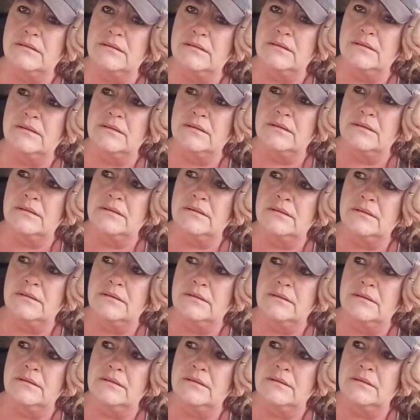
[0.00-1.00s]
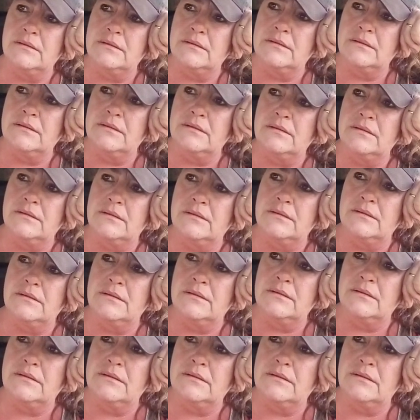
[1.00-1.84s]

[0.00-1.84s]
Nobody speaks.